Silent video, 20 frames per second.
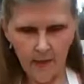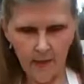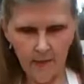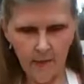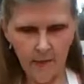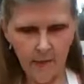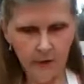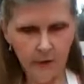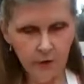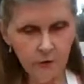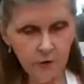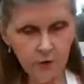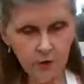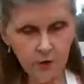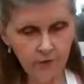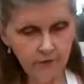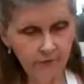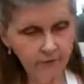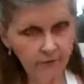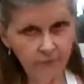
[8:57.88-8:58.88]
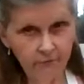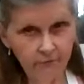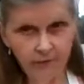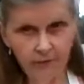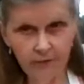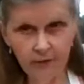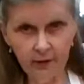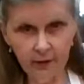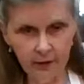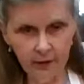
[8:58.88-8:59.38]
And then you just
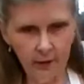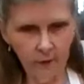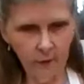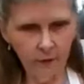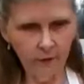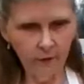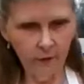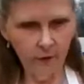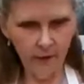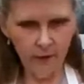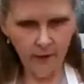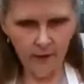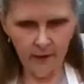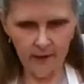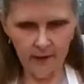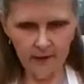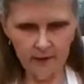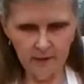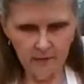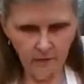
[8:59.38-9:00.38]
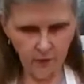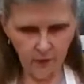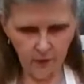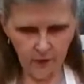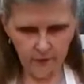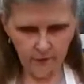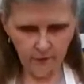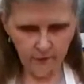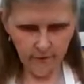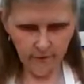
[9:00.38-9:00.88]
fill it with all kinds of
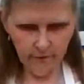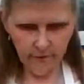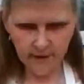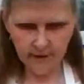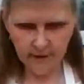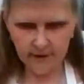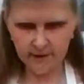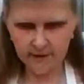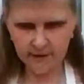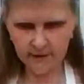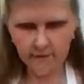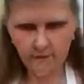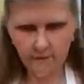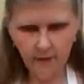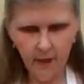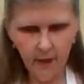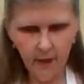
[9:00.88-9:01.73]
wonderful things.